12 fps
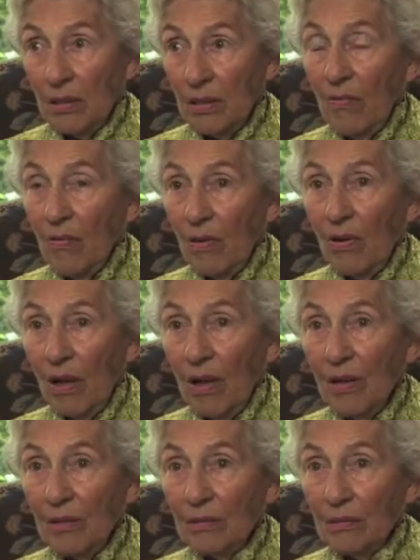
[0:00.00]
several
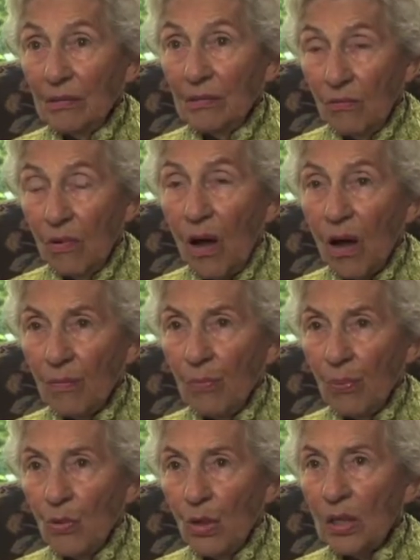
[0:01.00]
on
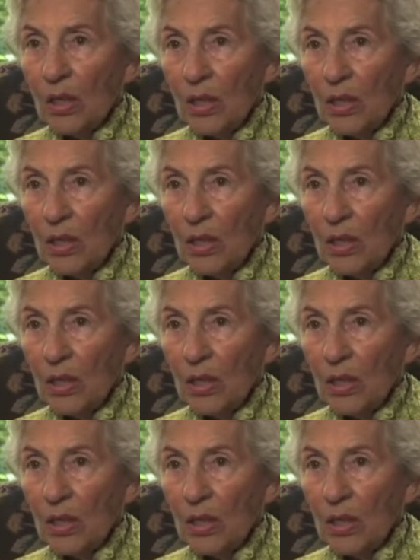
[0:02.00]
Rockbrook.